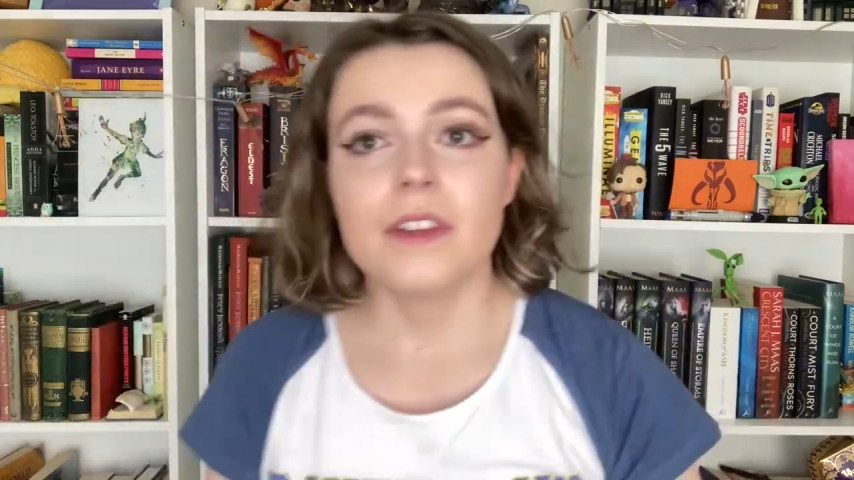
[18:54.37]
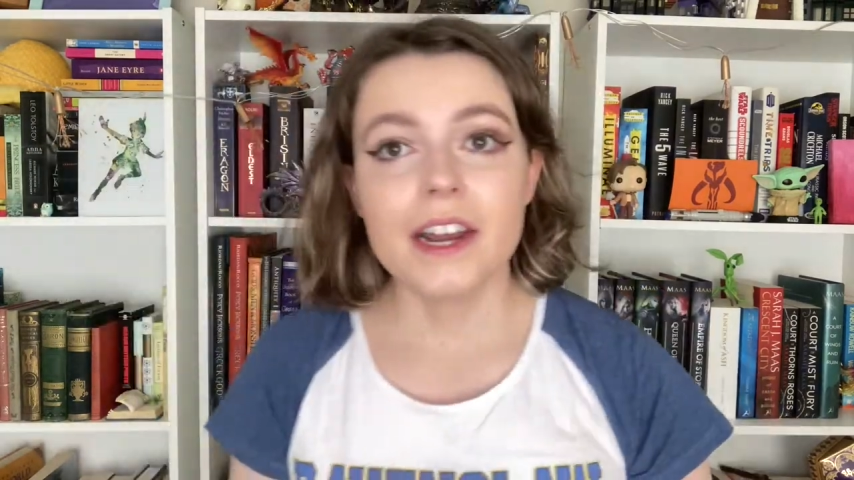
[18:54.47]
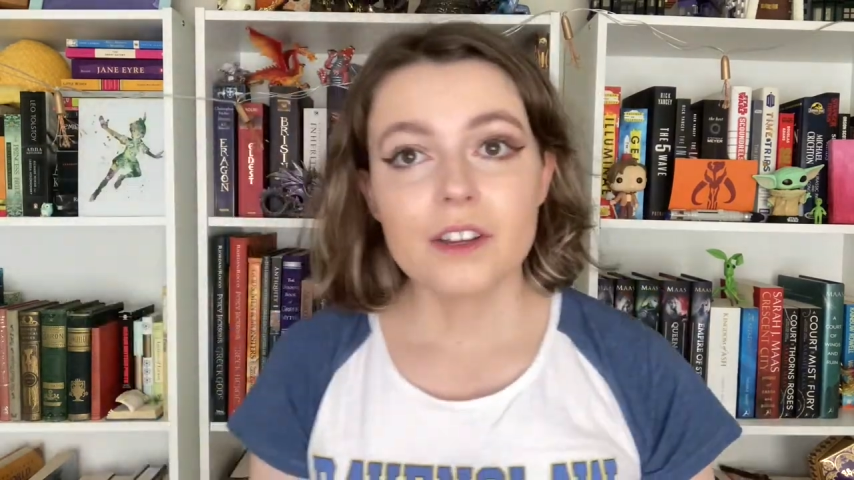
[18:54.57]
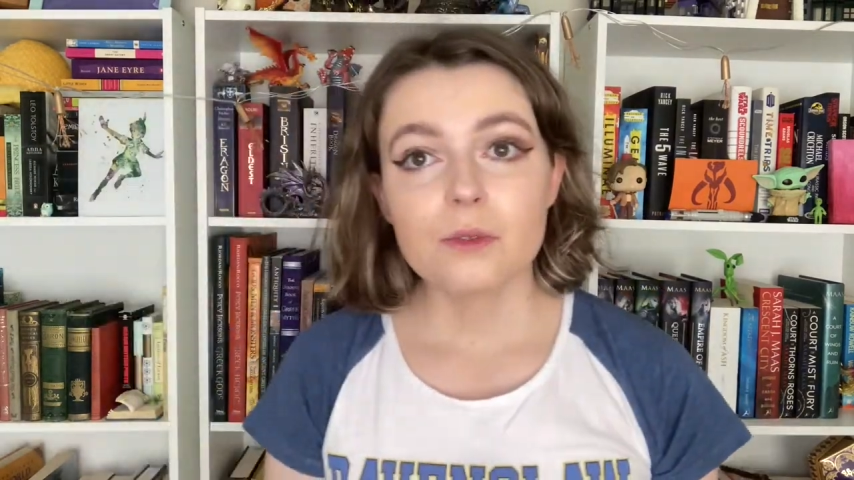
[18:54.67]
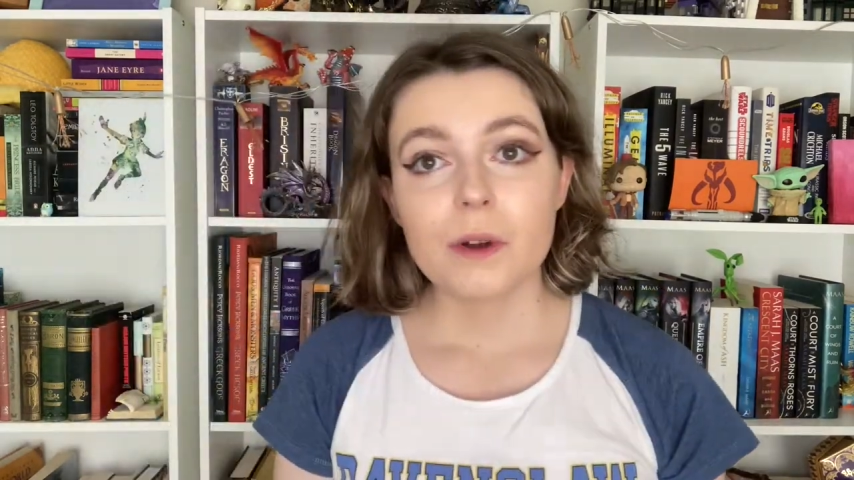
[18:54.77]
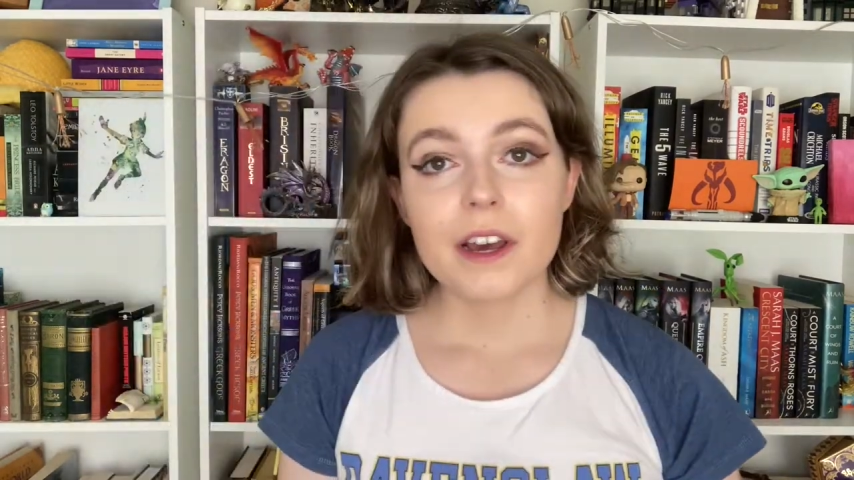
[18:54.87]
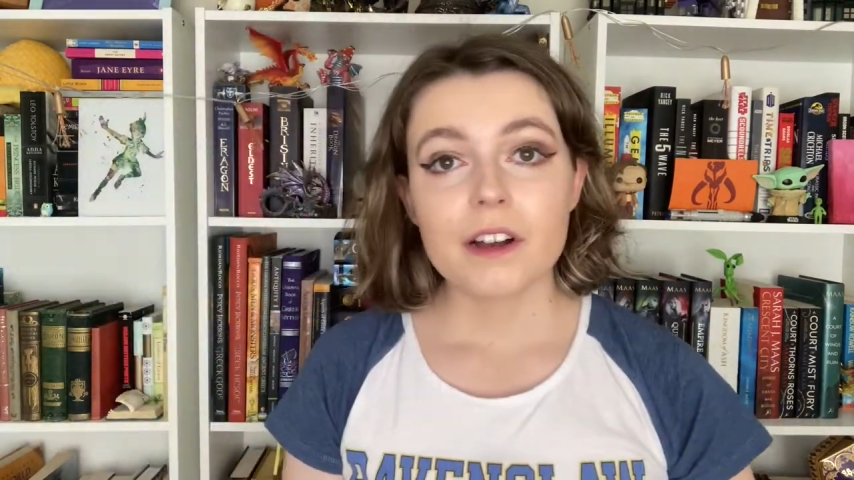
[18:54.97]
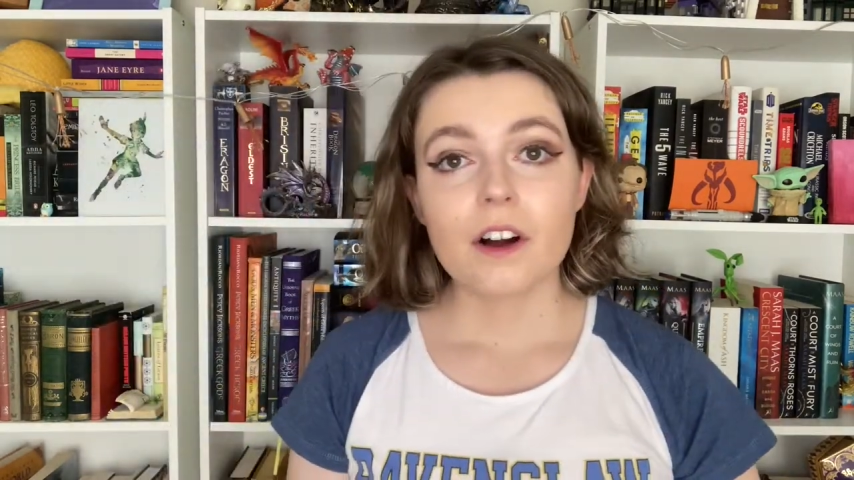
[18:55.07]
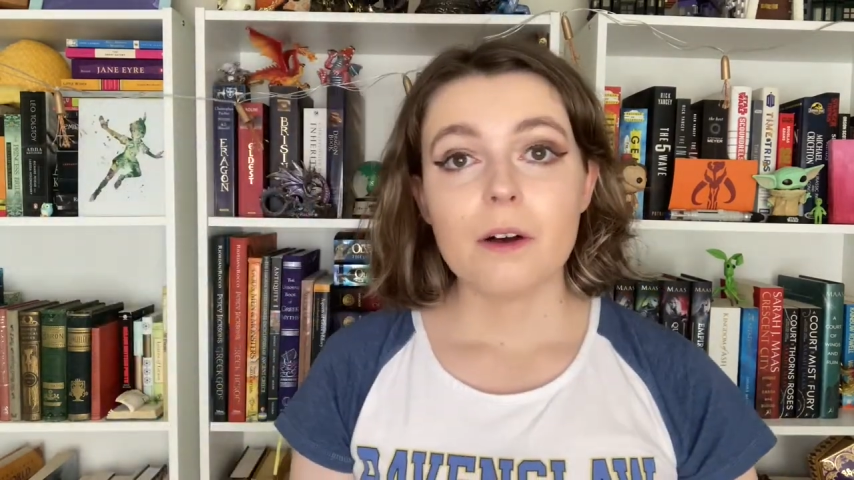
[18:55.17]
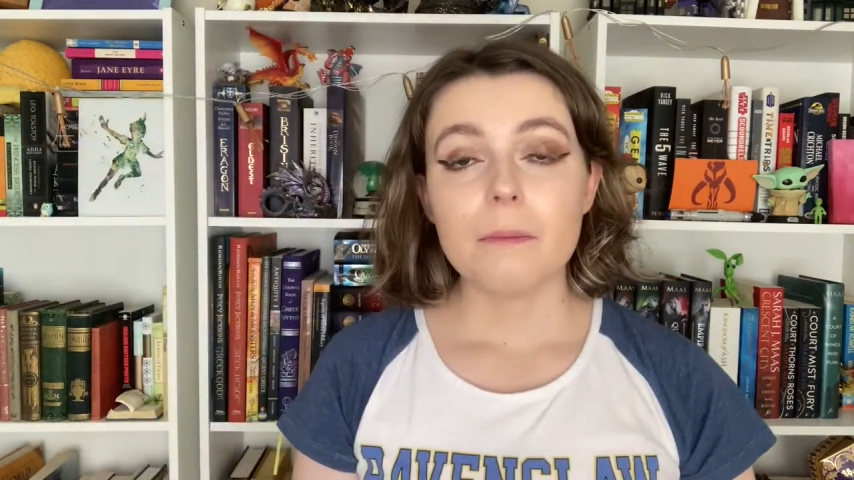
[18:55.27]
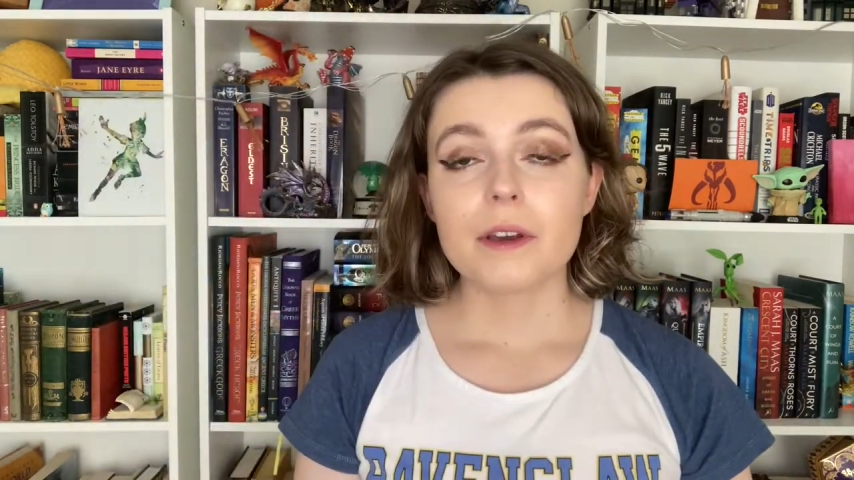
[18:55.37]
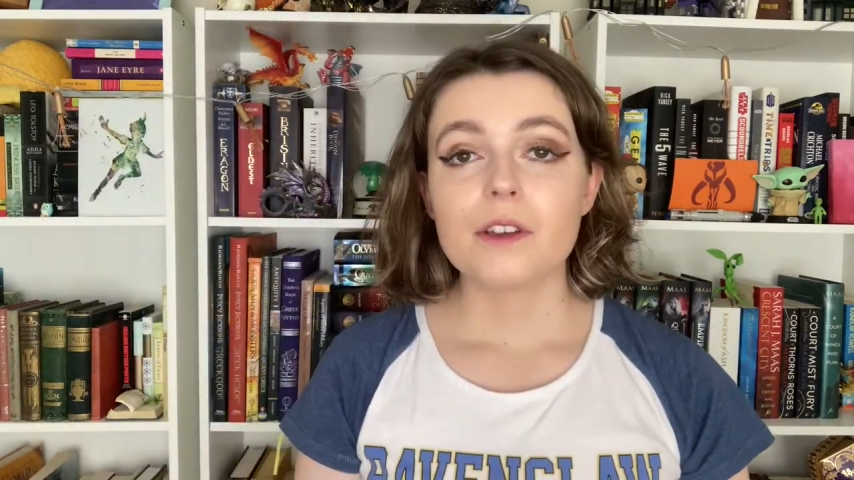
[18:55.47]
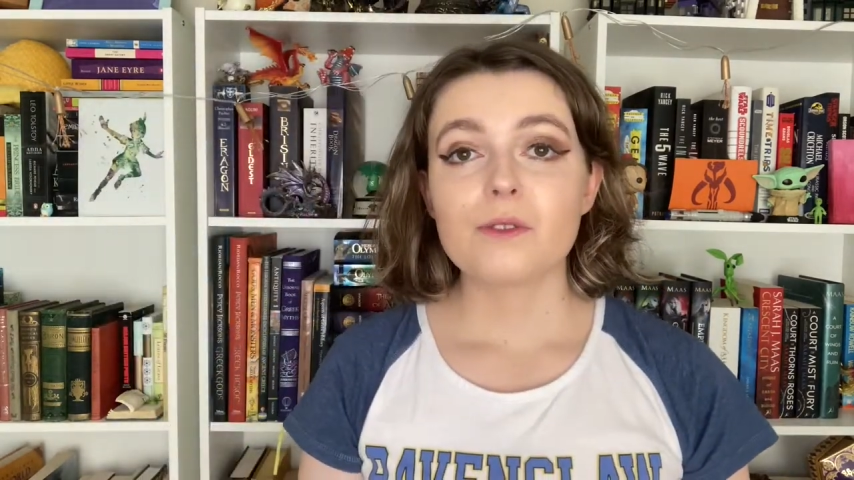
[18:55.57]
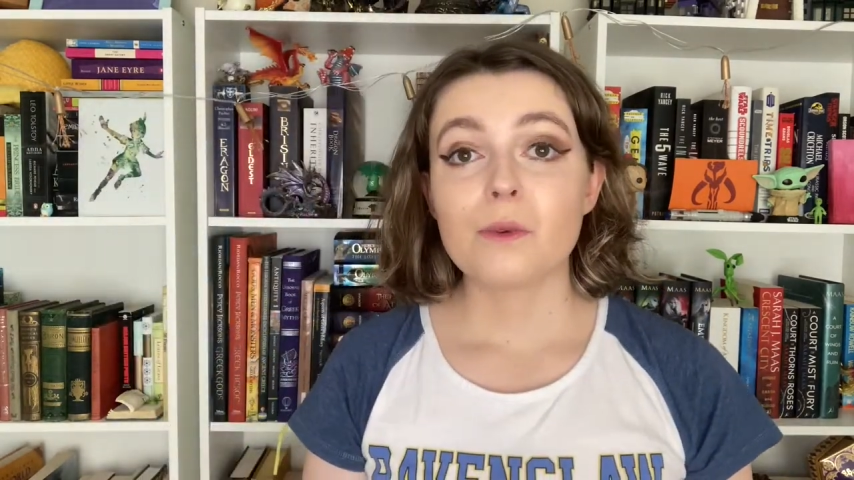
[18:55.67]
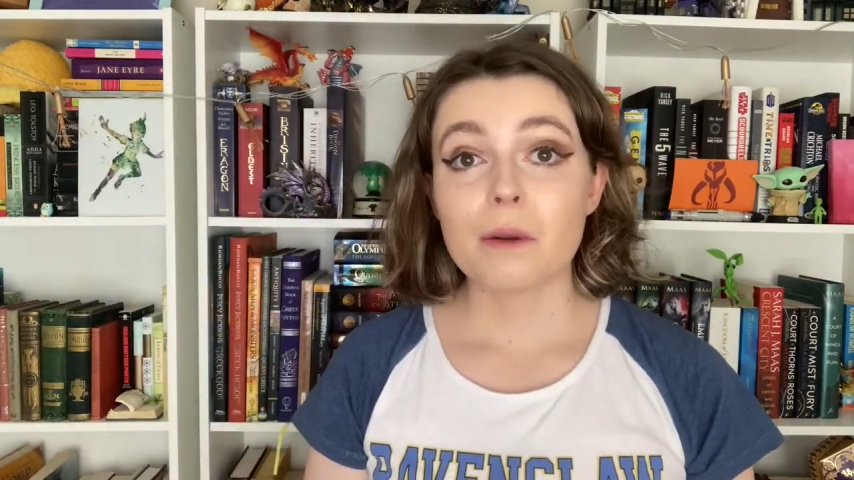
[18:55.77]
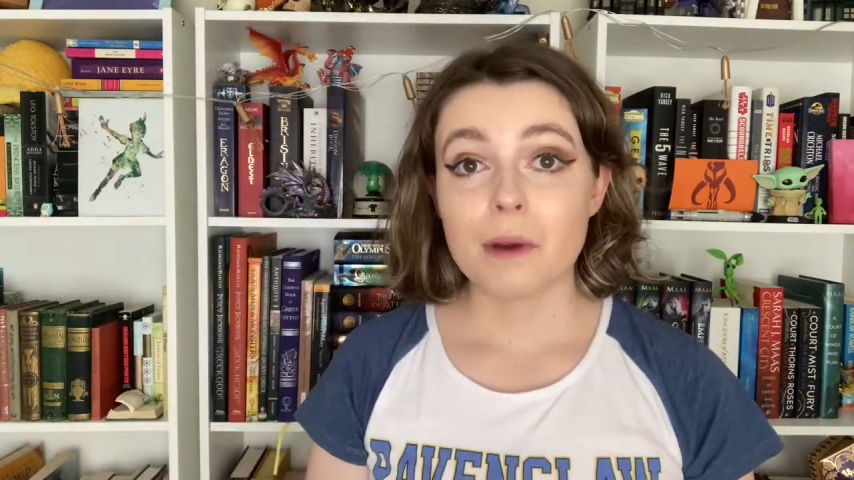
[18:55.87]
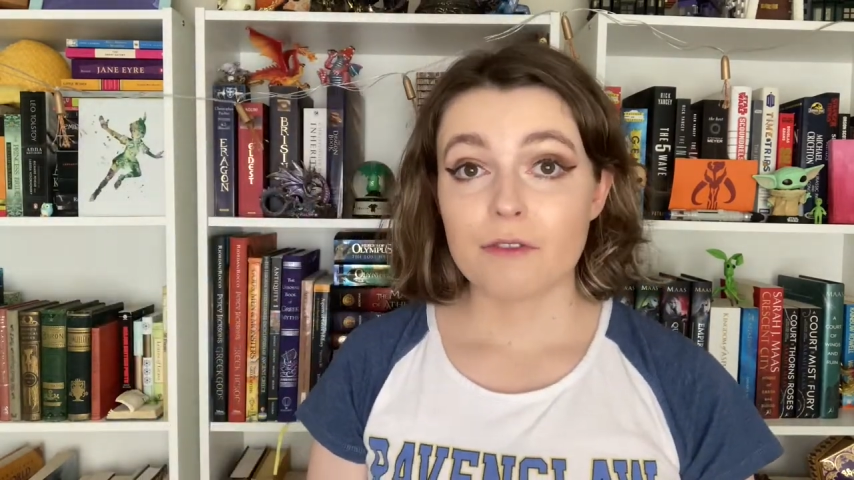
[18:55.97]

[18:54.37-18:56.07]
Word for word: The next one I got because one of my